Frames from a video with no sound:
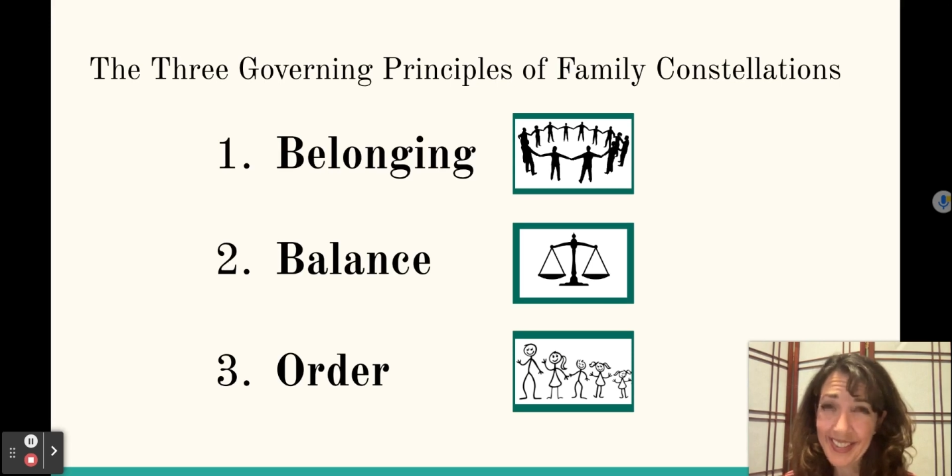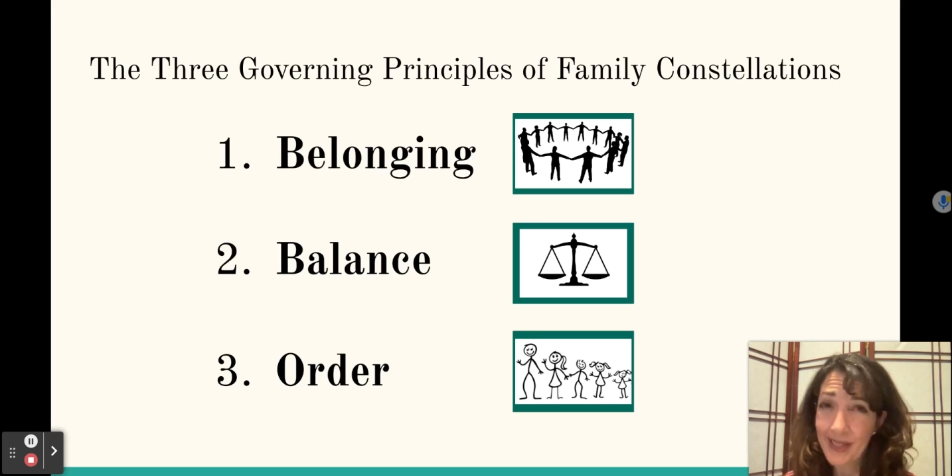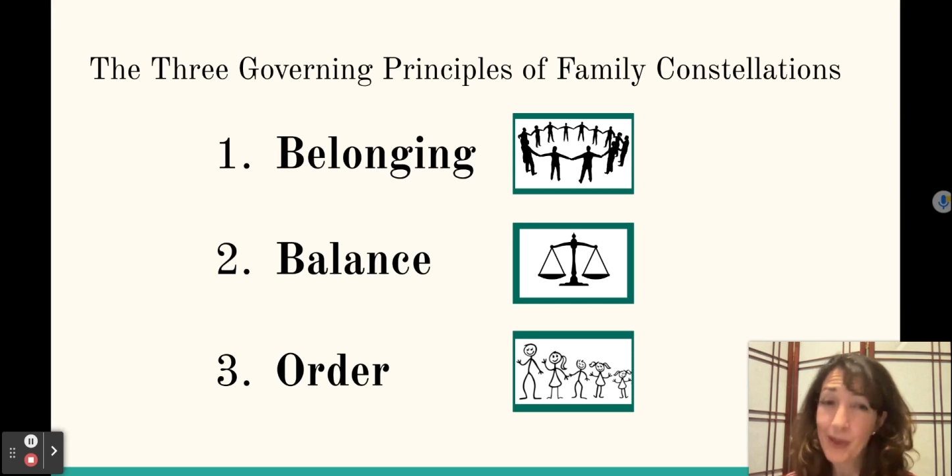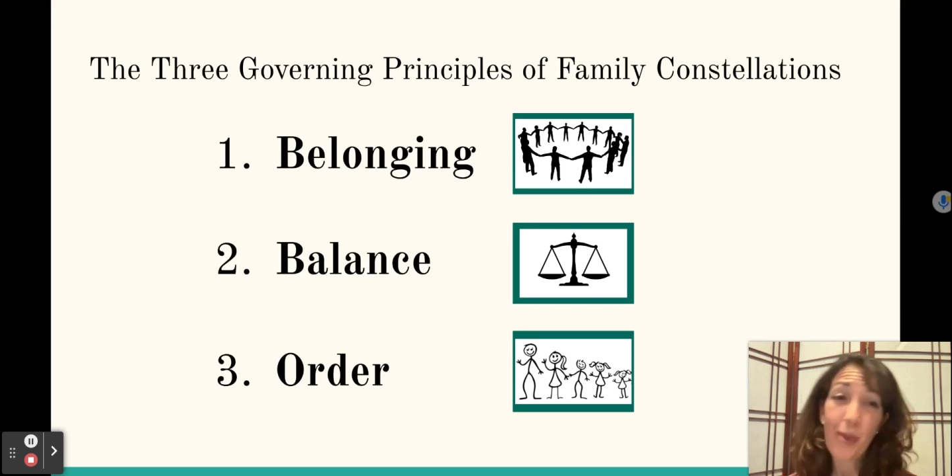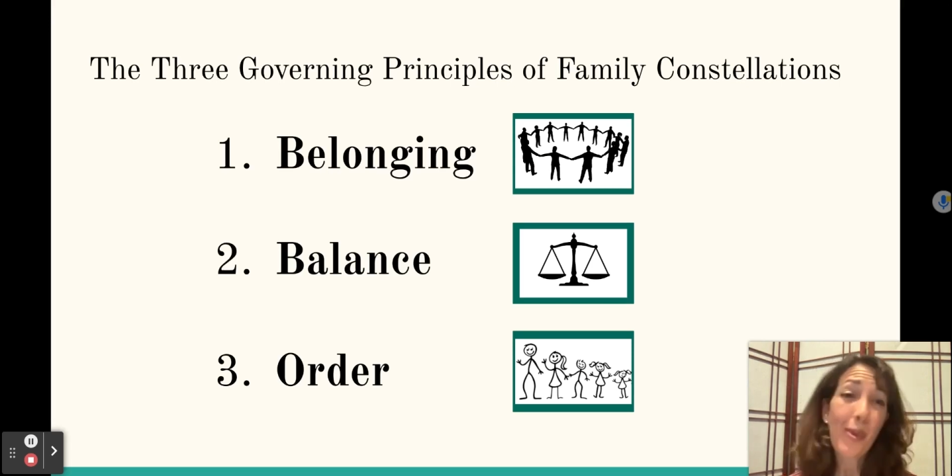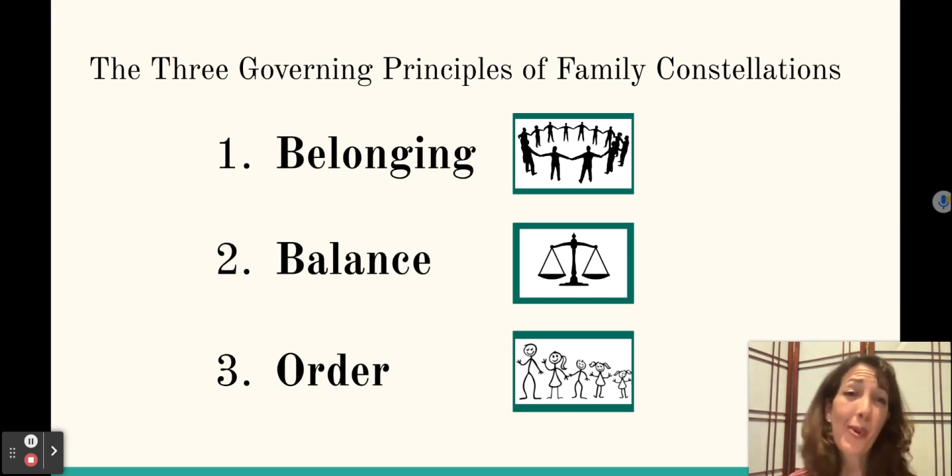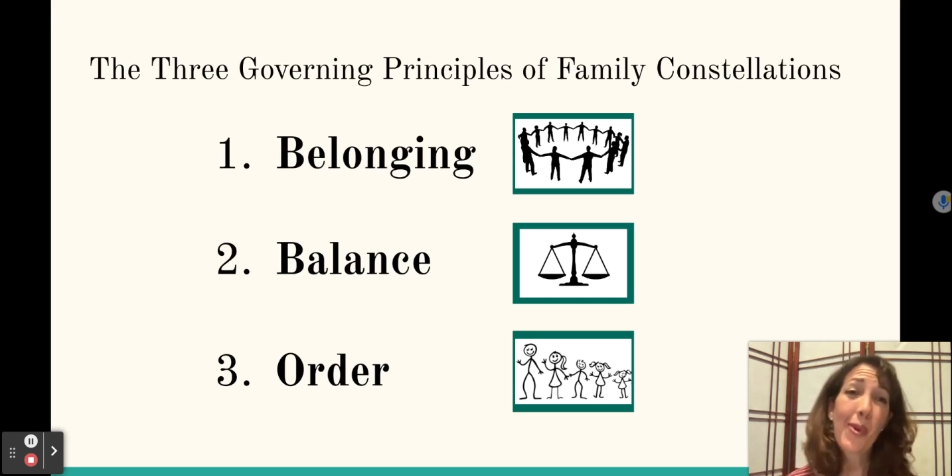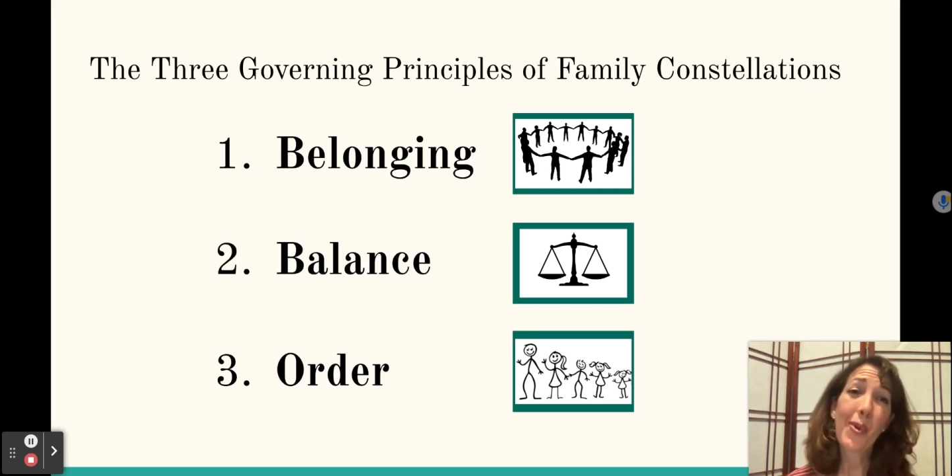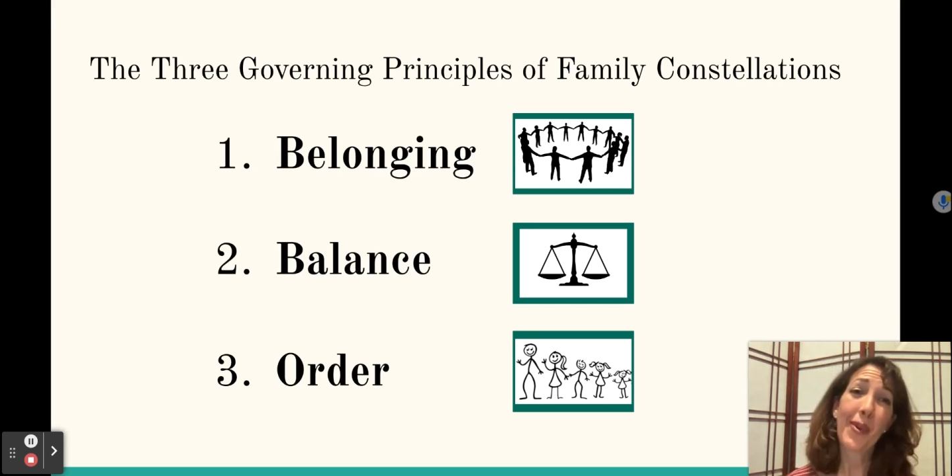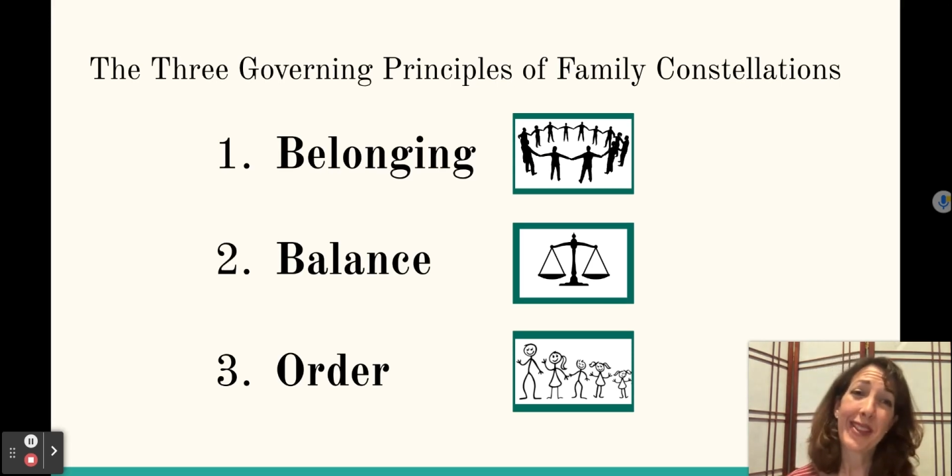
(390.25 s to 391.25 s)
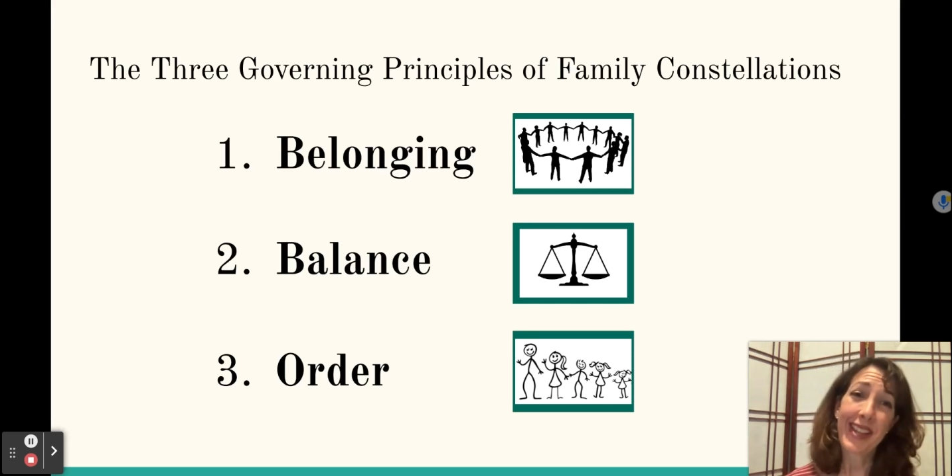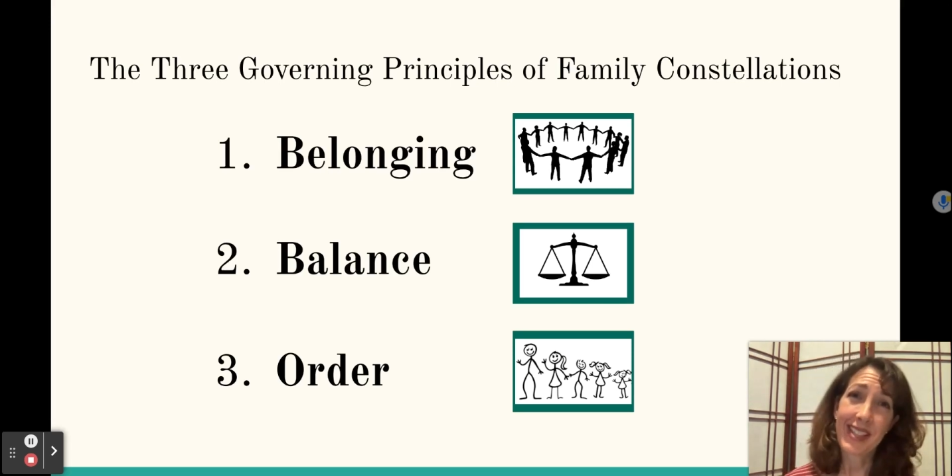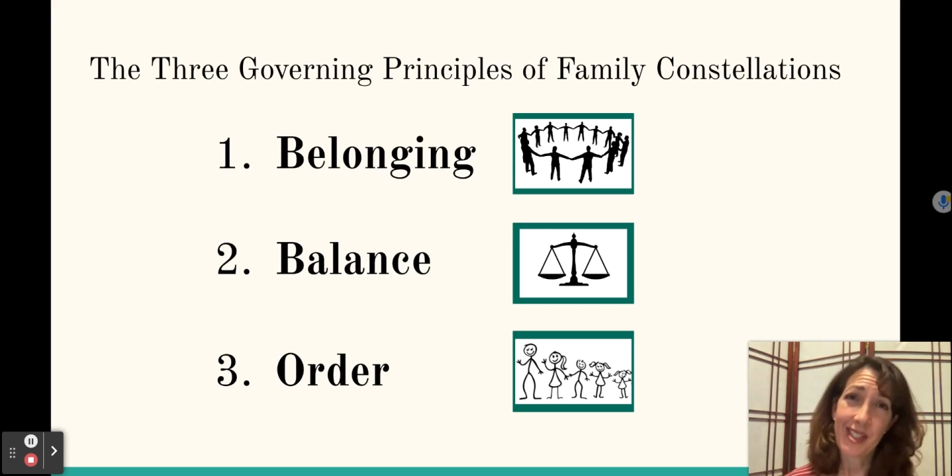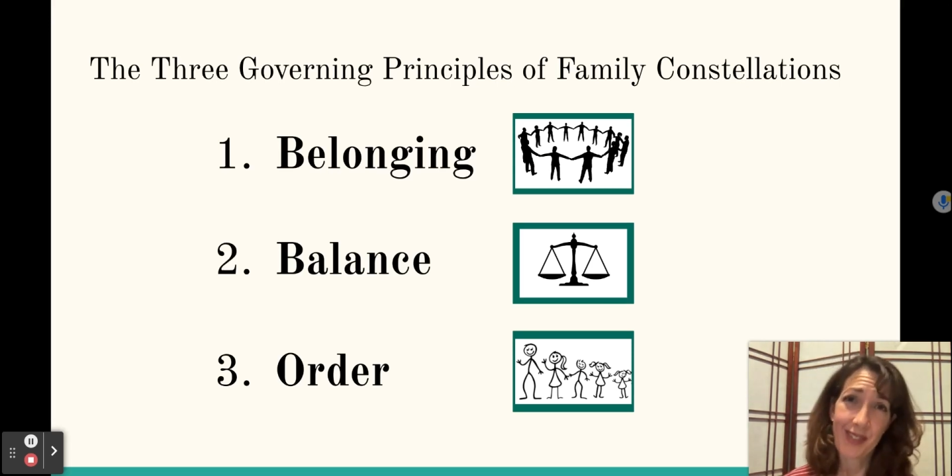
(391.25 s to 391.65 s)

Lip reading: No one likes